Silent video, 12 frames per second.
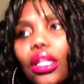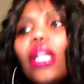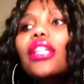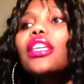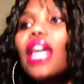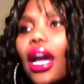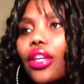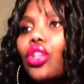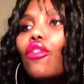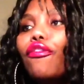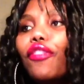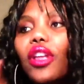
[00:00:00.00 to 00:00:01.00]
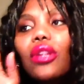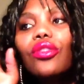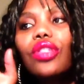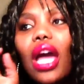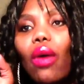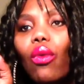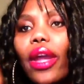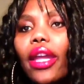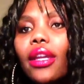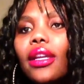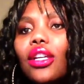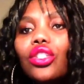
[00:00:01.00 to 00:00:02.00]
Yeah, you feel that way.
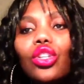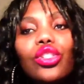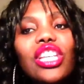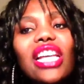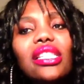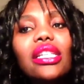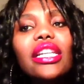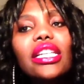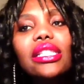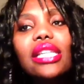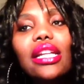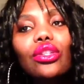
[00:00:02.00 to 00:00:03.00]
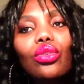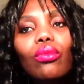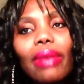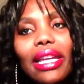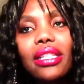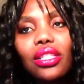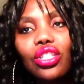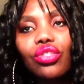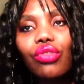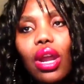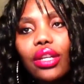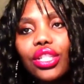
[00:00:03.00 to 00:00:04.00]
So just listen to my
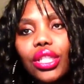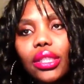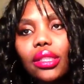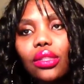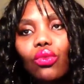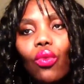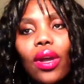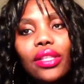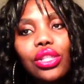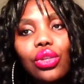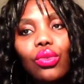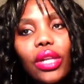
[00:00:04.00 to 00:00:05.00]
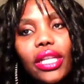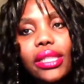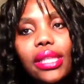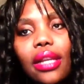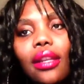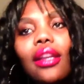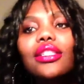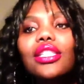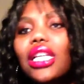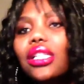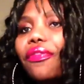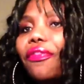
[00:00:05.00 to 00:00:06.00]
instructions. Once you listen,
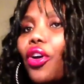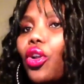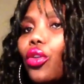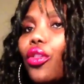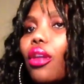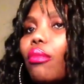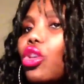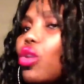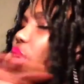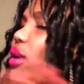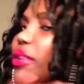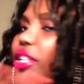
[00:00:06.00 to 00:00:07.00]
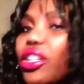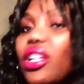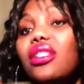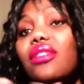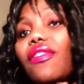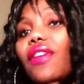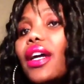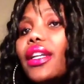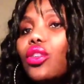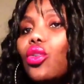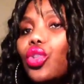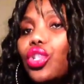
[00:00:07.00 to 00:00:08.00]
just follow them. You will be just
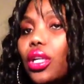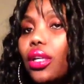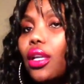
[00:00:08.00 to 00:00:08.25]
fine, Gosha.